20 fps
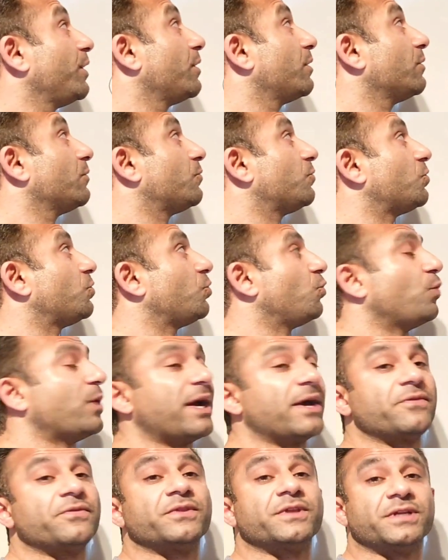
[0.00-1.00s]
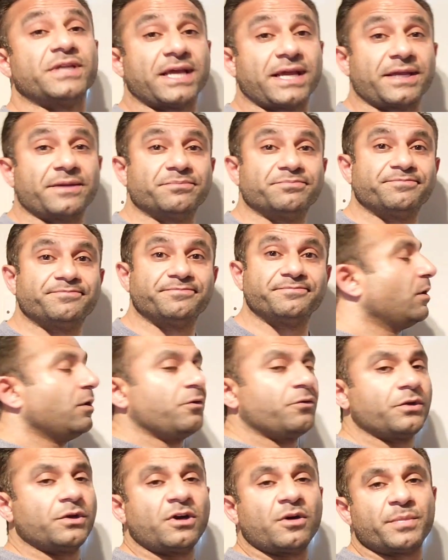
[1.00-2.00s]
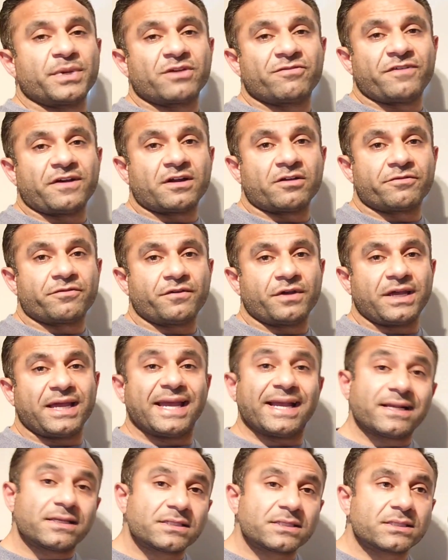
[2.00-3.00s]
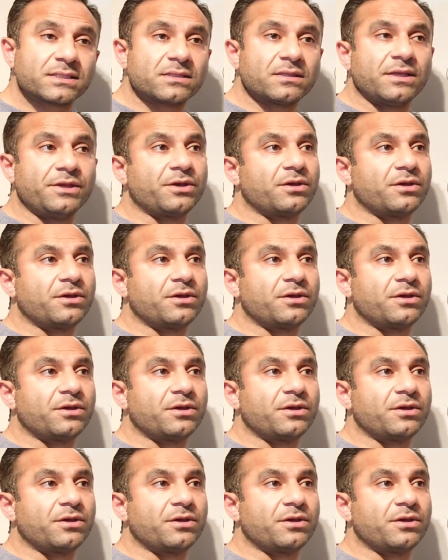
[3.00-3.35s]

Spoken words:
going throughout the day. If you're not a big fan of eggs,